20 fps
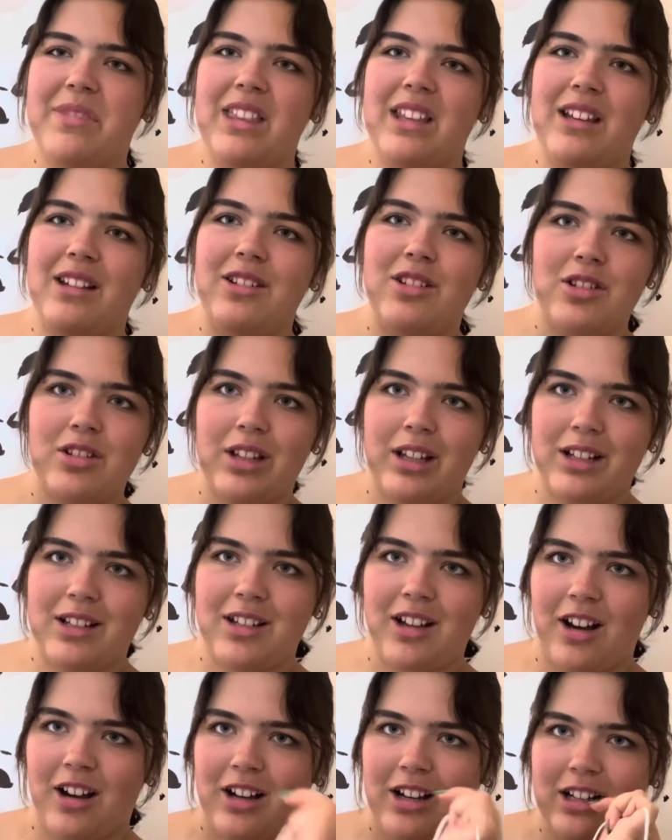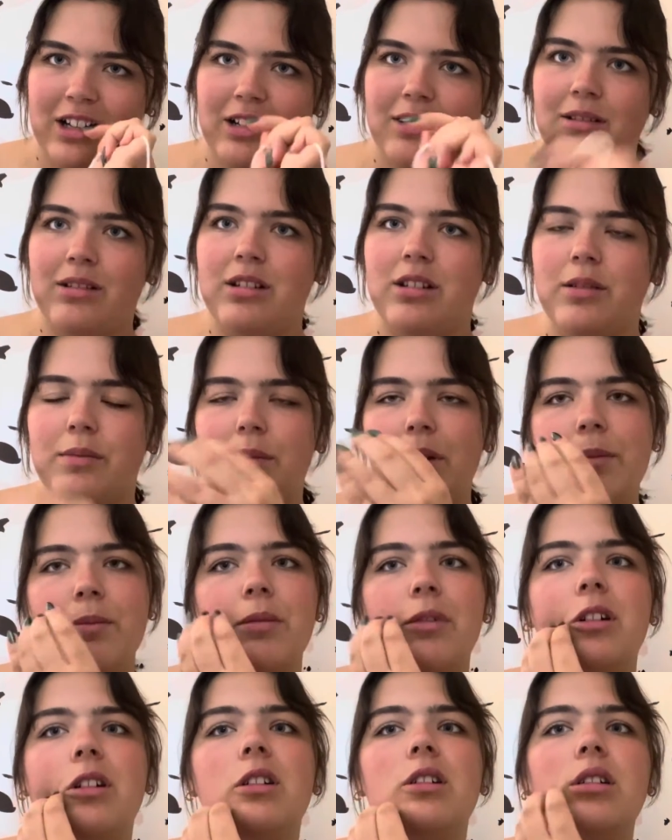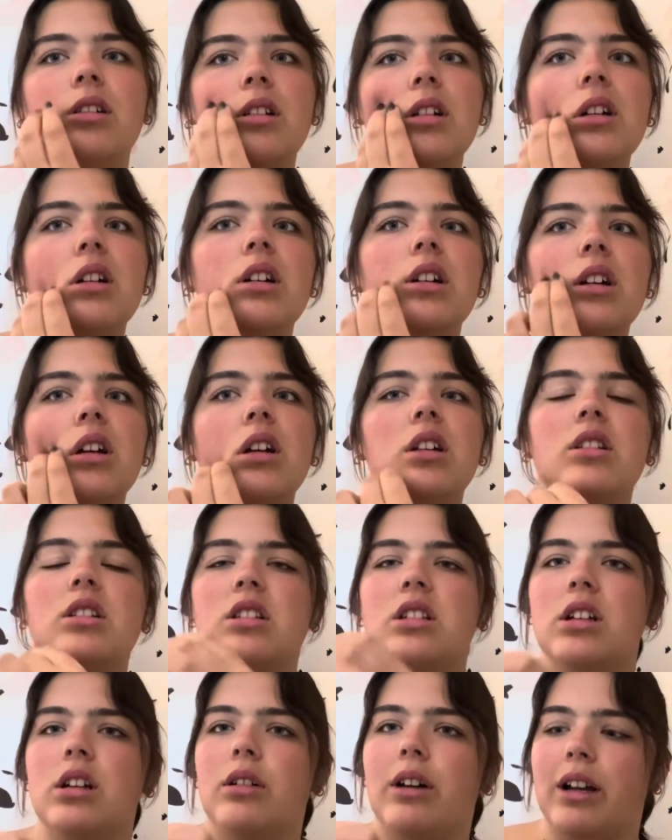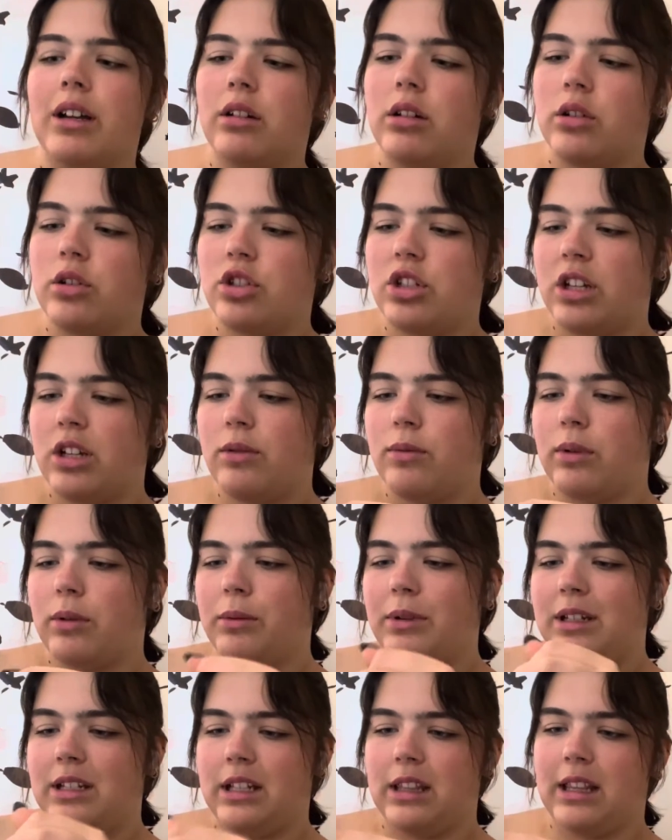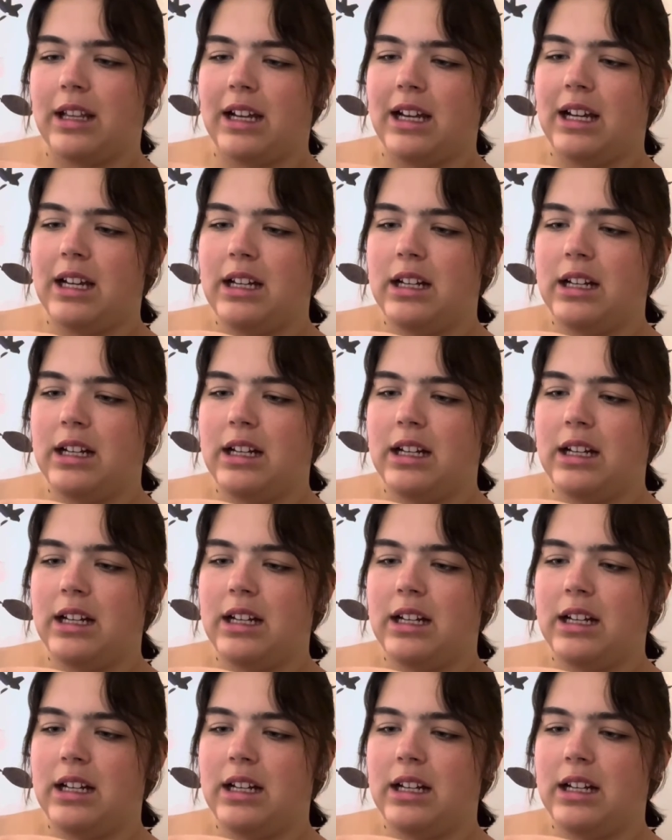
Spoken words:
just like talking to people. So I crocheted while we did that.